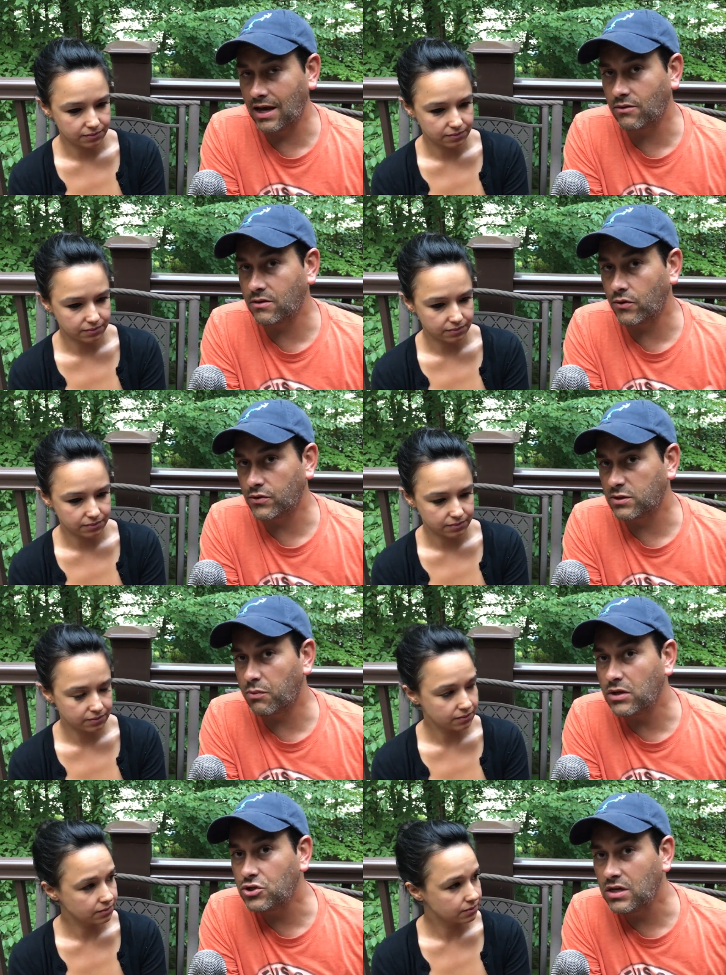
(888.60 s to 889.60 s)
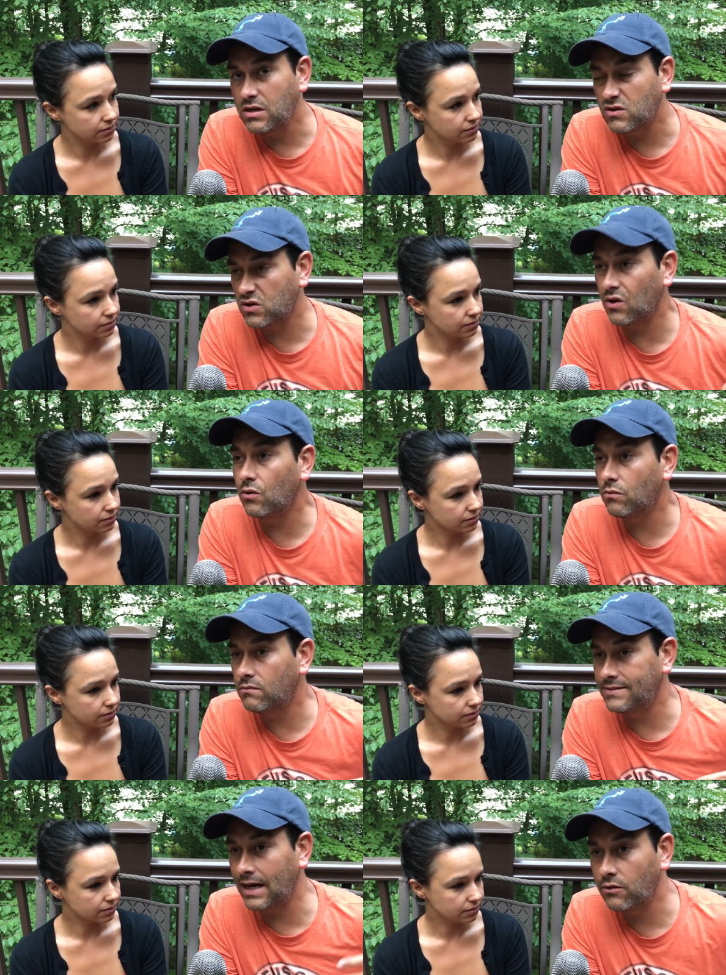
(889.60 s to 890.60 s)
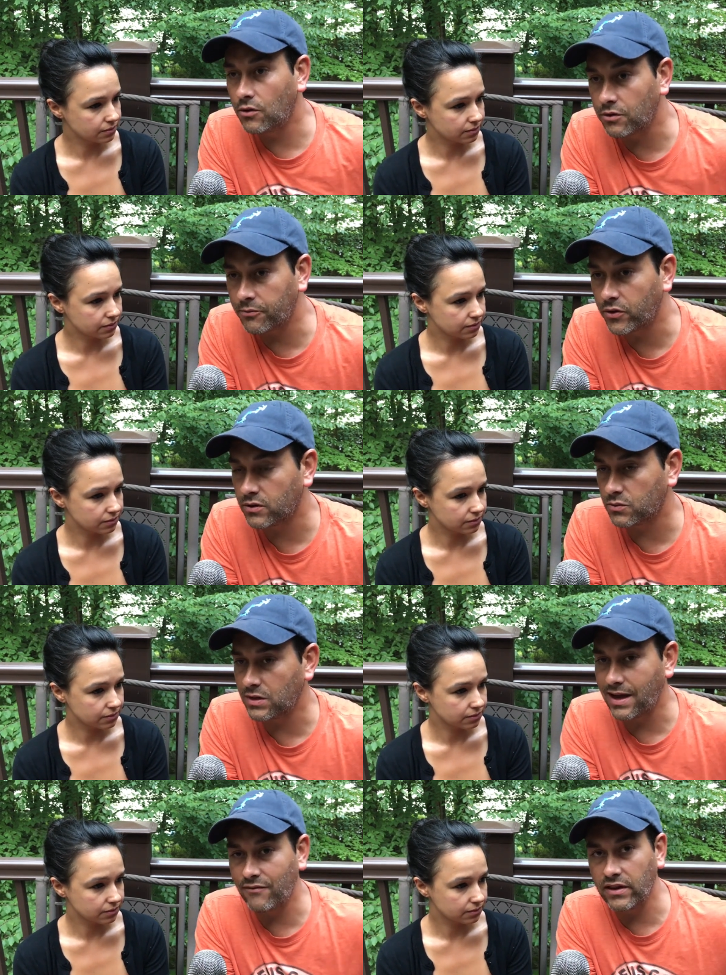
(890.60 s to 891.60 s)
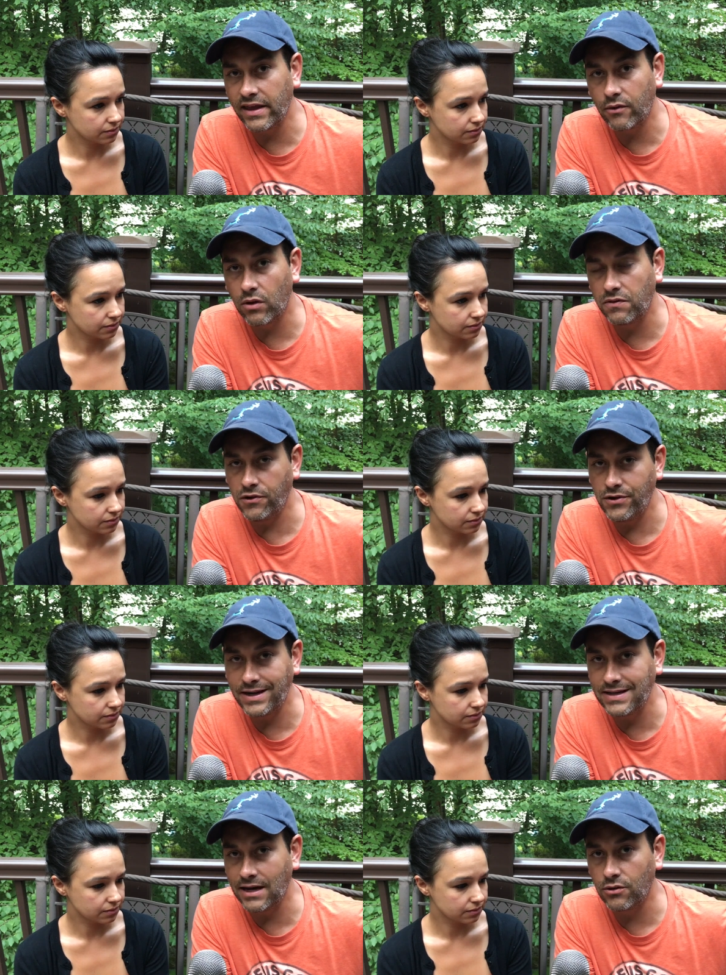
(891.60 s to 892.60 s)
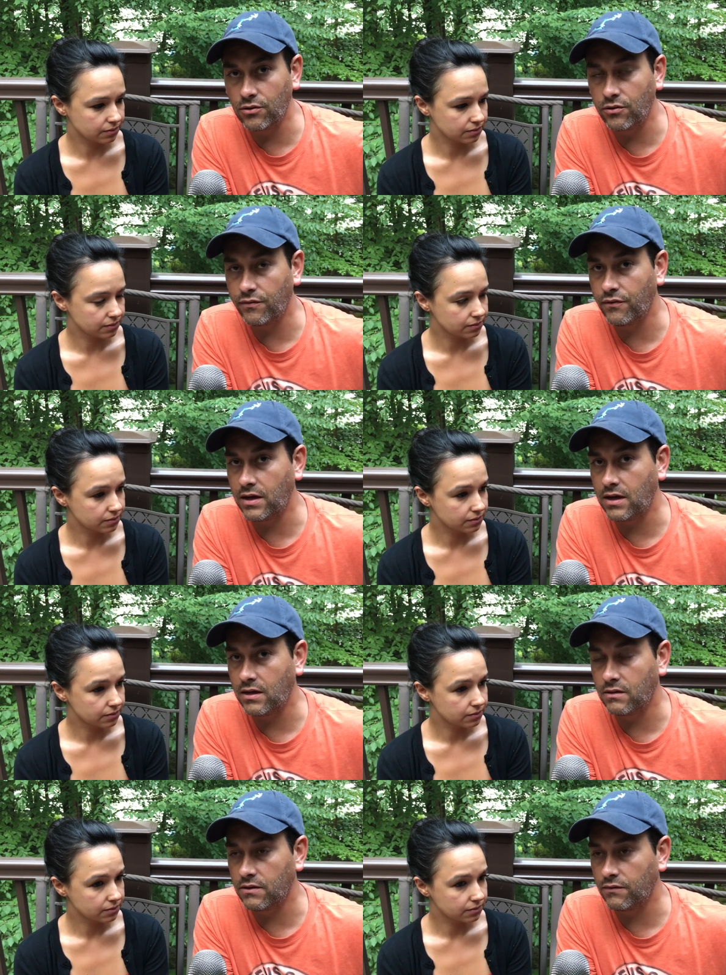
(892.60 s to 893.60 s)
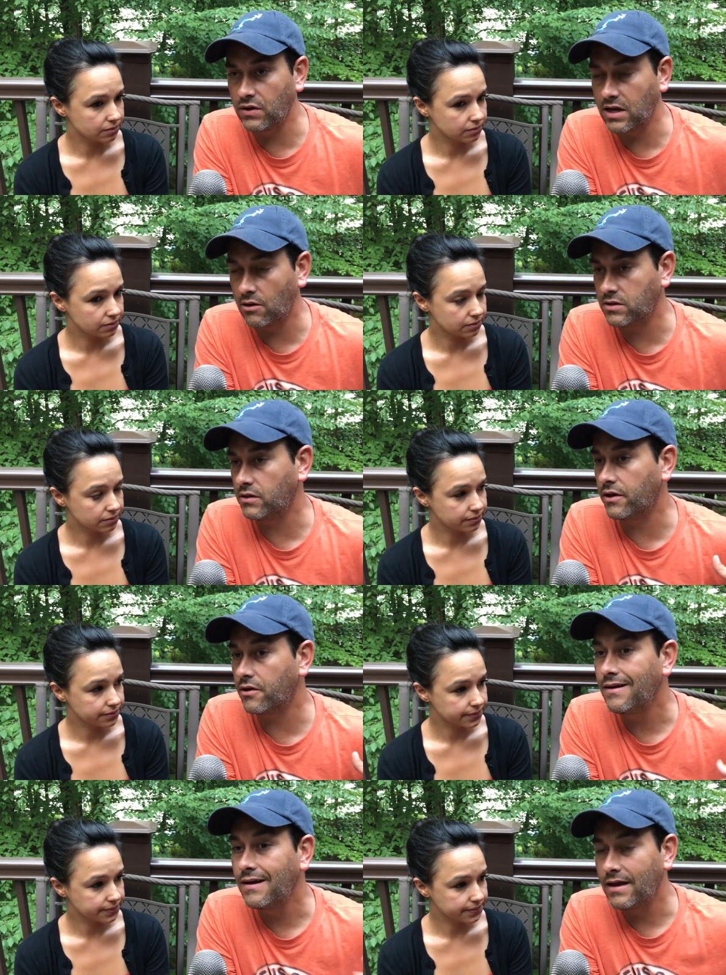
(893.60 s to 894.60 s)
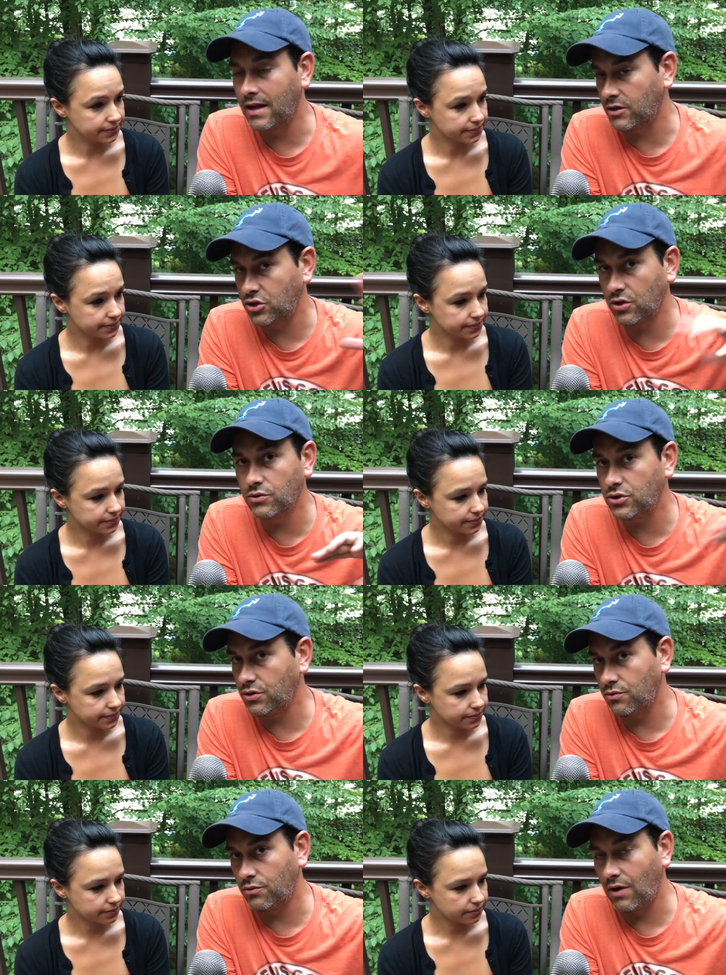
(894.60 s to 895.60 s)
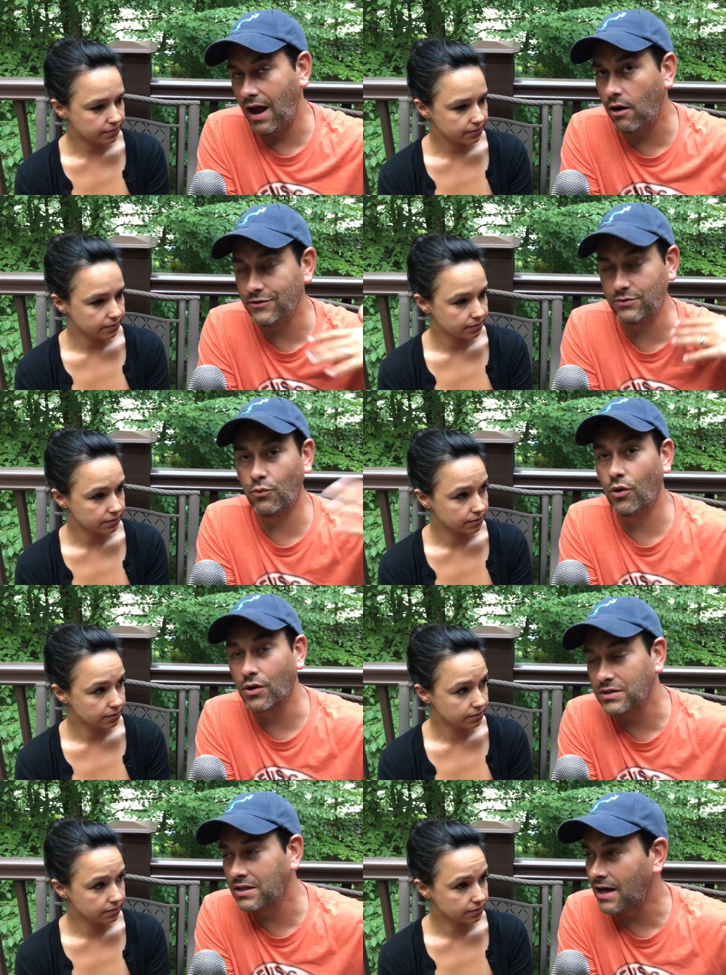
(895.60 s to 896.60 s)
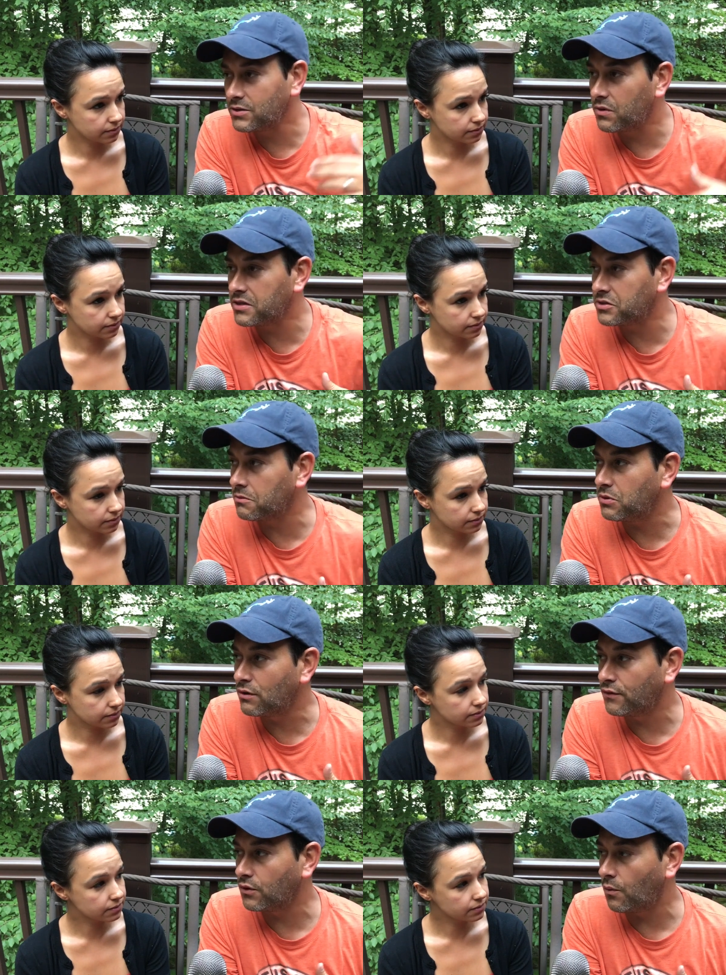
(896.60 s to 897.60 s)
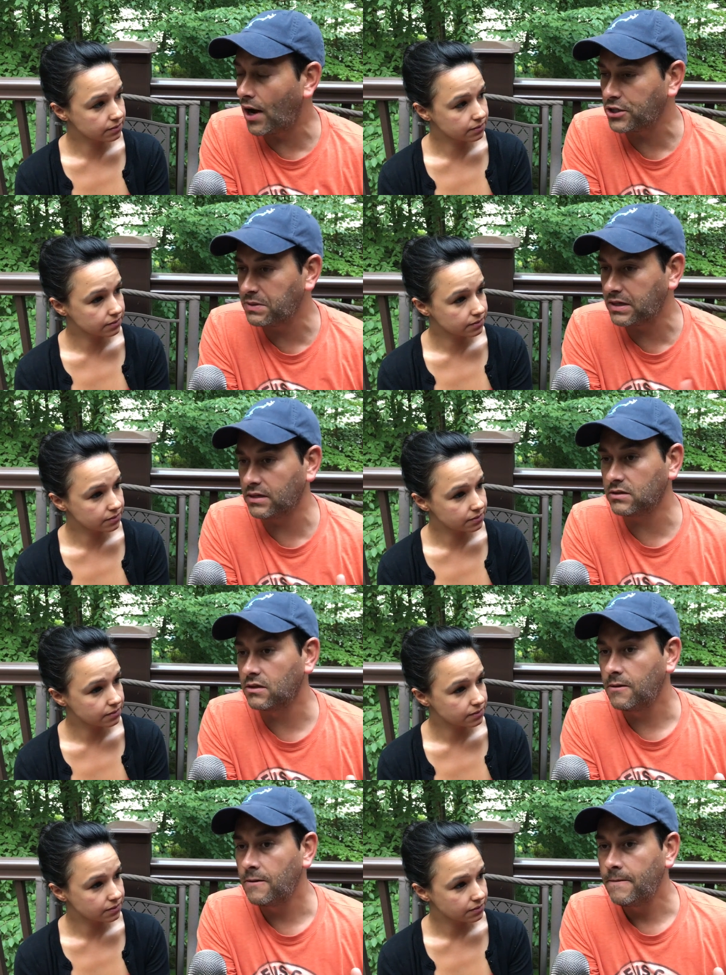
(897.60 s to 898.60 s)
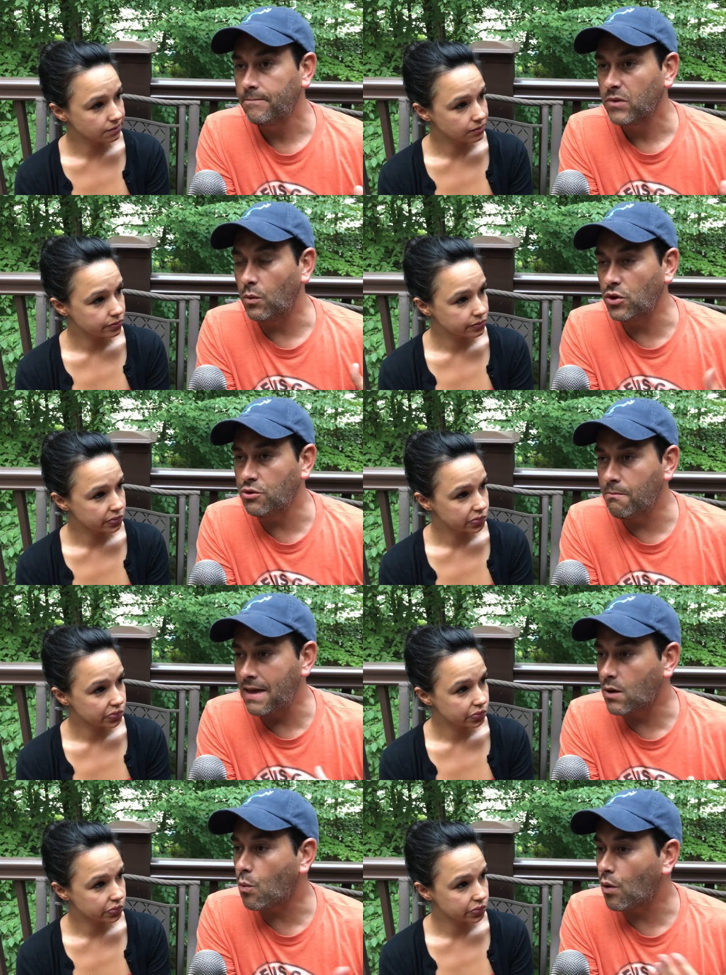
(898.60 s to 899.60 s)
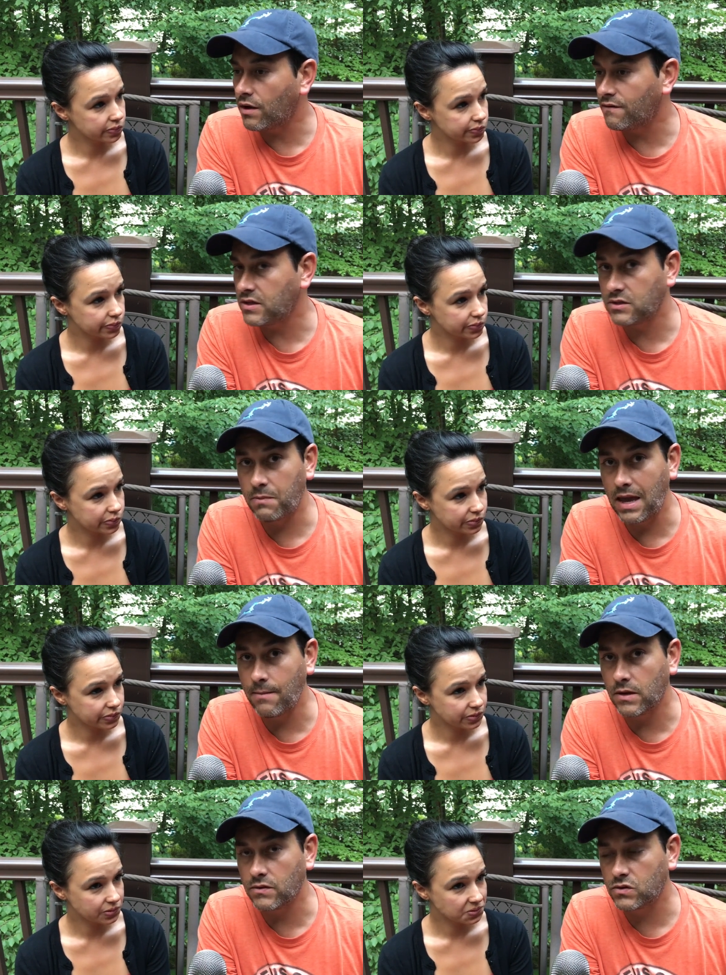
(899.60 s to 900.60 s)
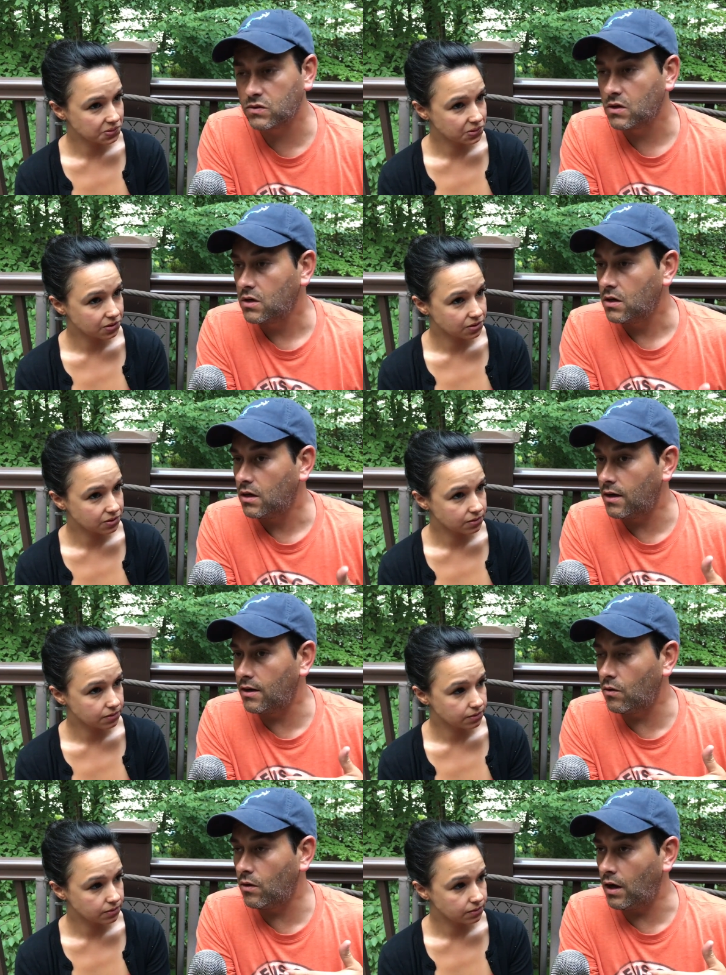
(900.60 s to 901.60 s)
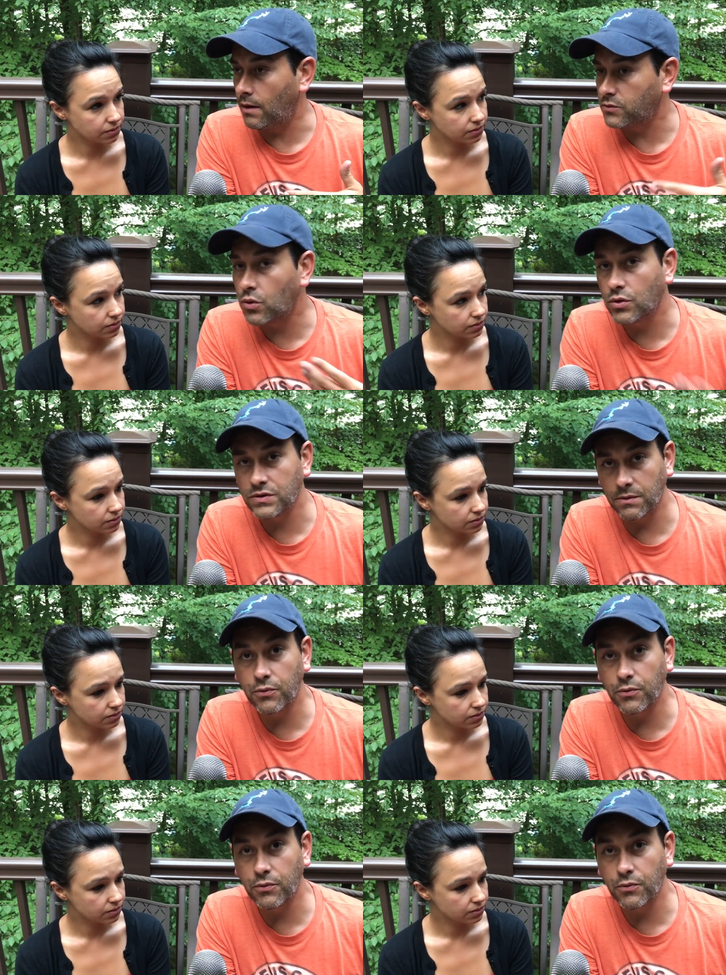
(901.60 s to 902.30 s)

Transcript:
Speaker 1: calculator spreadsheet. So download the book because we have a link right there. You can download the free, the free calculator and it shows you how this works. And that's why it's so beautiful to watch because when you make one of these payments um, towards the